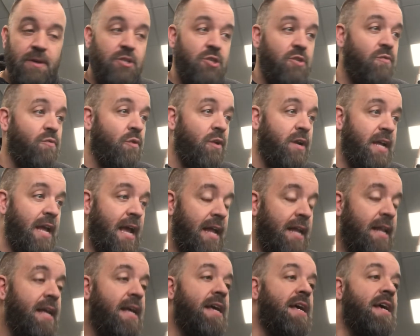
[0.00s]

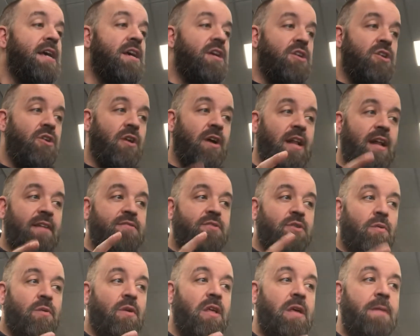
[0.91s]
48. You're going to have
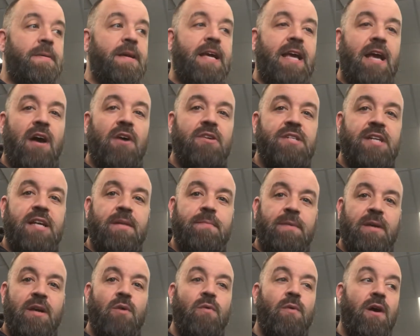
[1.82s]
to really be counting and
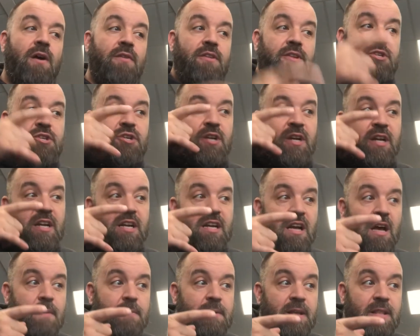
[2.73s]
be aware that you're going to
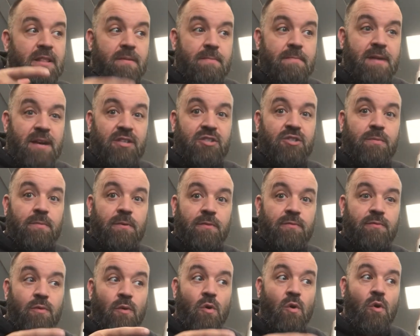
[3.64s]
come in the measure
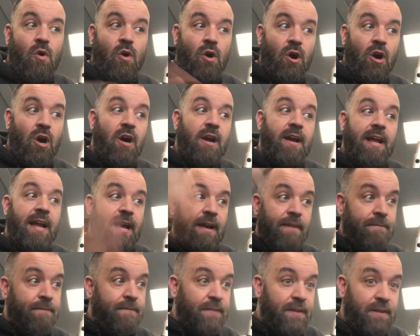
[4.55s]
before
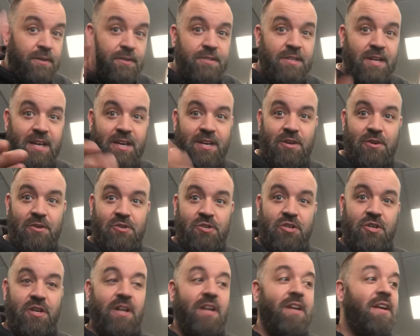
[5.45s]
it feels like you
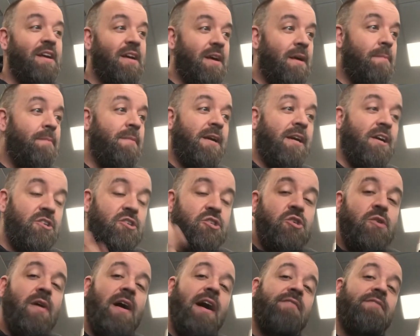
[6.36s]
should. Because
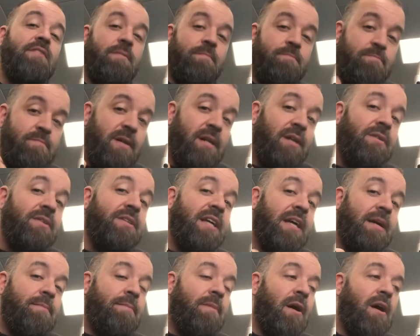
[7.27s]
you have a
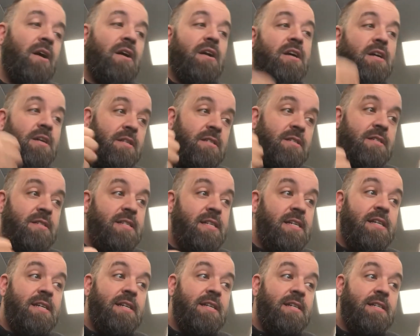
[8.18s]
building part.
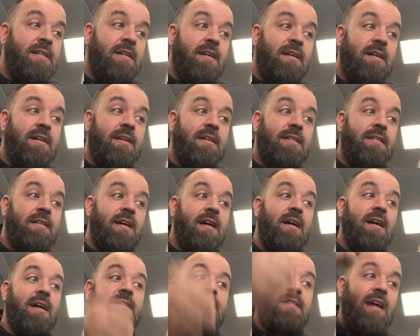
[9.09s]
Dee da
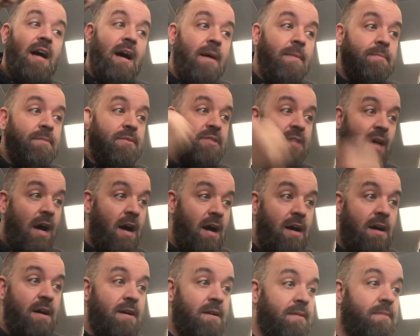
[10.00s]
da dum
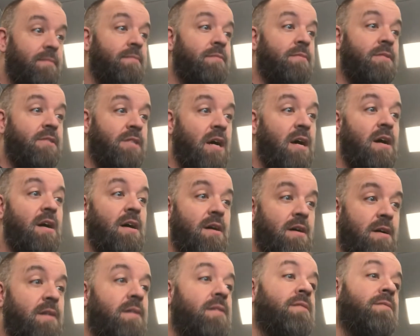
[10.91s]
dum
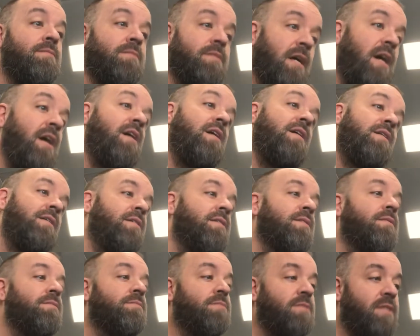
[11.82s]
dum
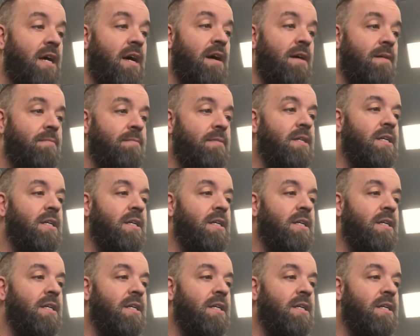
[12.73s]
dum dum.